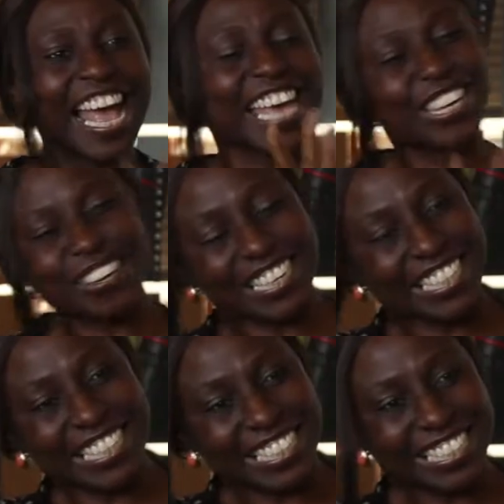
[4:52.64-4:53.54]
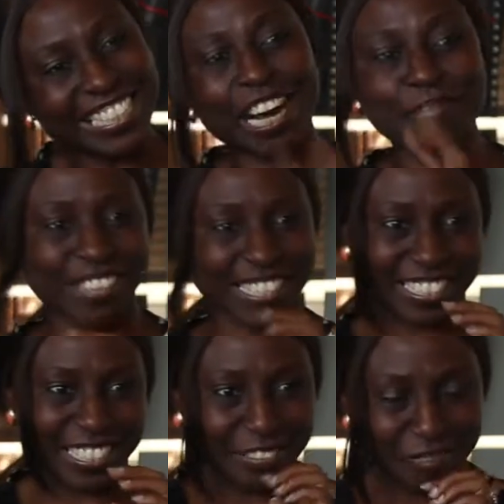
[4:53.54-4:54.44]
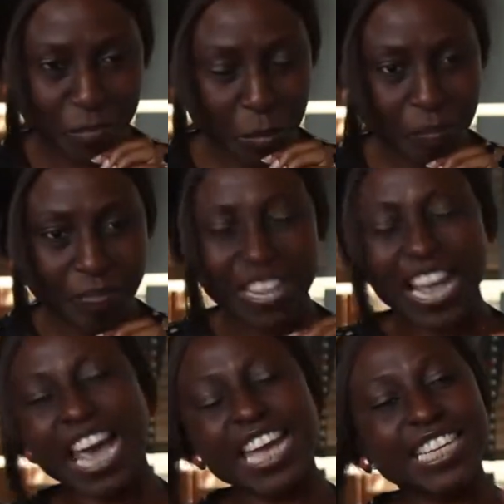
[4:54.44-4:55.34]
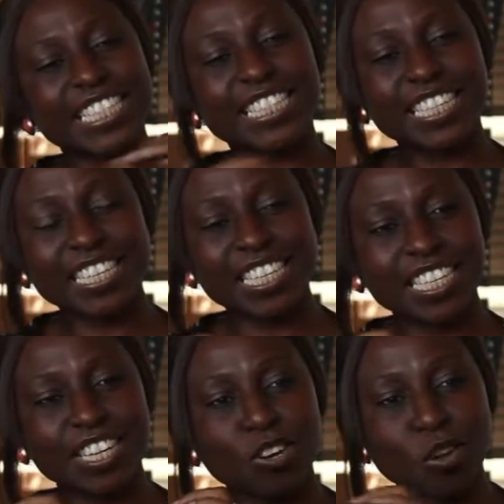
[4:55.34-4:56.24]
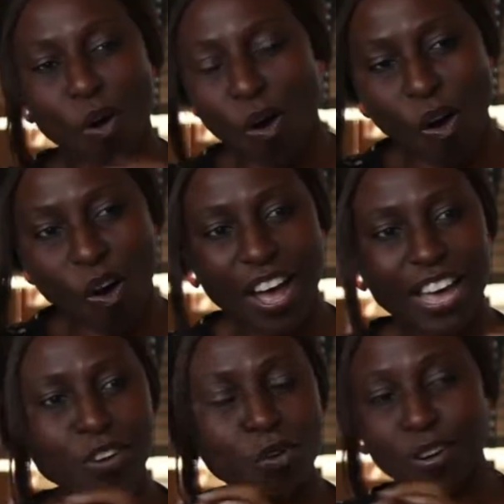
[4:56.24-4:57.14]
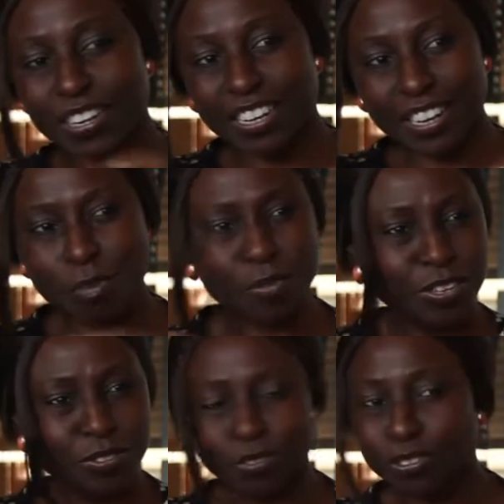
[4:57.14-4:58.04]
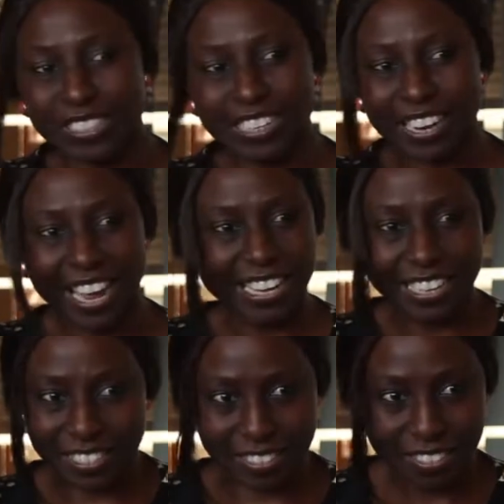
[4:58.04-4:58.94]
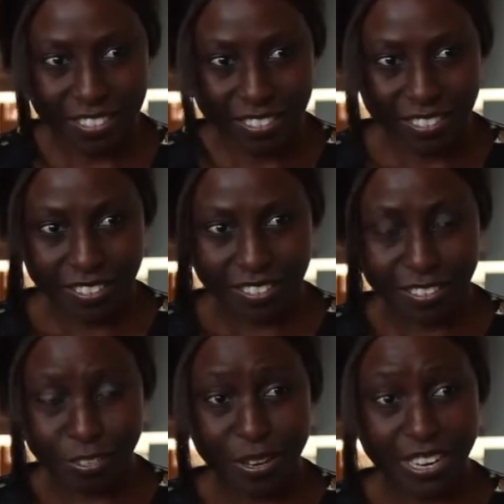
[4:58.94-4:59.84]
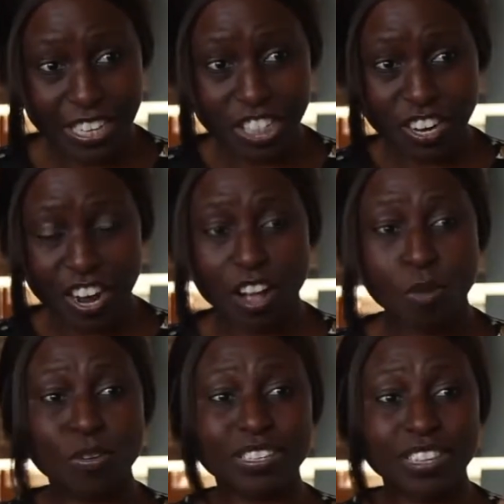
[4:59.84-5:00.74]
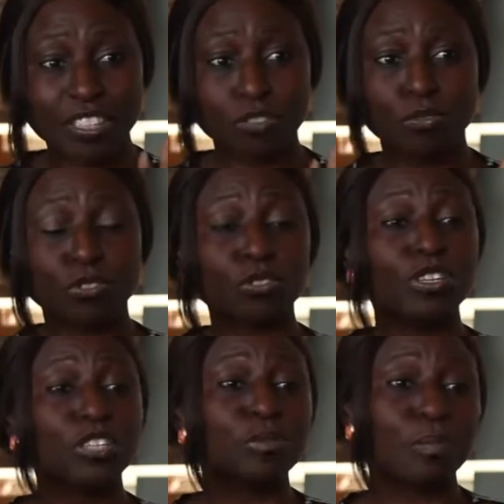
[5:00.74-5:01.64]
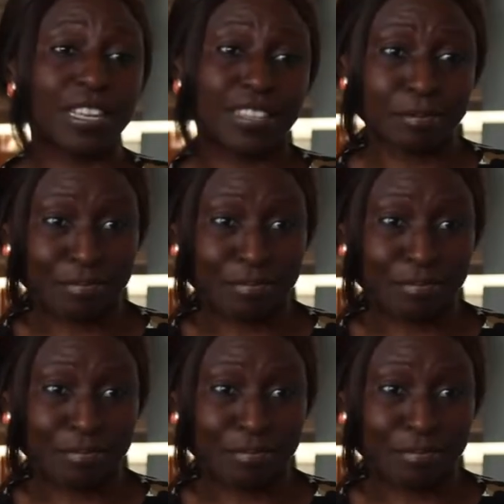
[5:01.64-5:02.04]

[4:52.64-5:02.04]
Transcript: you know, come visit. Anything law and order, we don't like it. So in Nigeria, we set the rules only to break them.